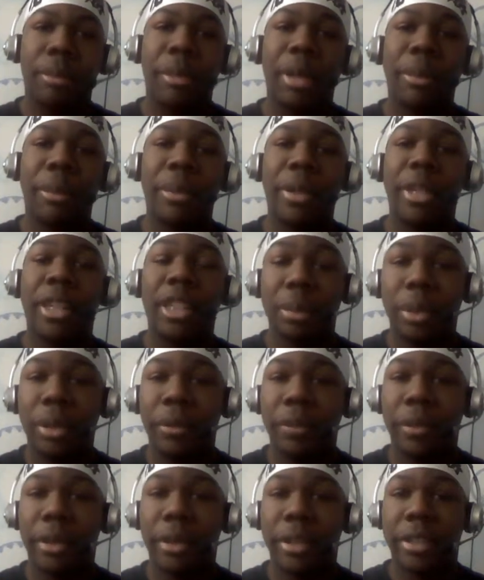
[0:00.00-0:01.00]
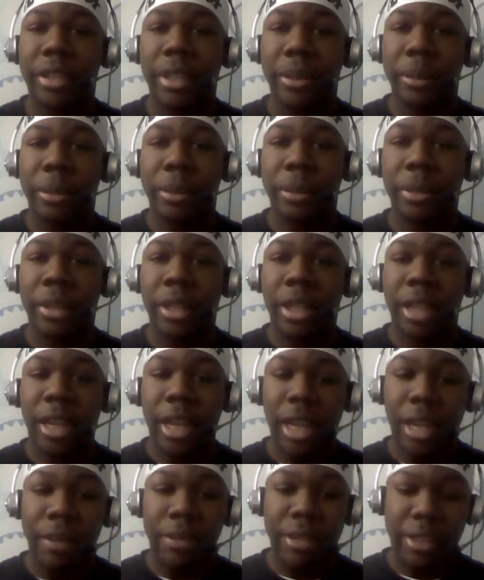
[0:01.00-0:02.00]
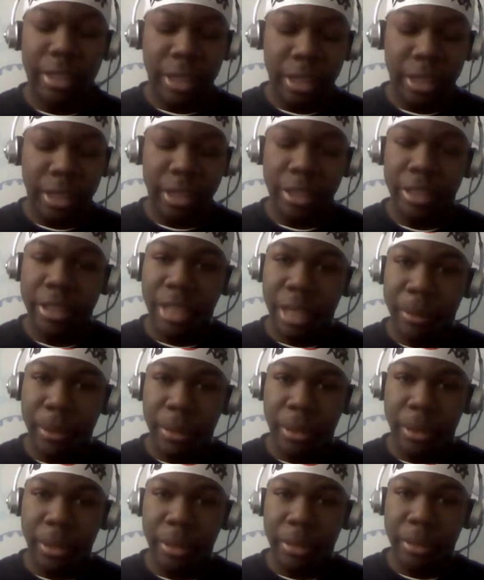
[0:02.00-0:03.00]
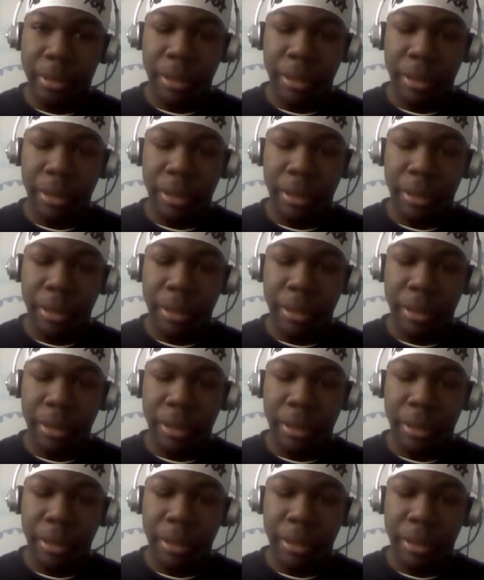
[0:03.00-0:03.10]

My PSP, for example, I have it set in Japanese,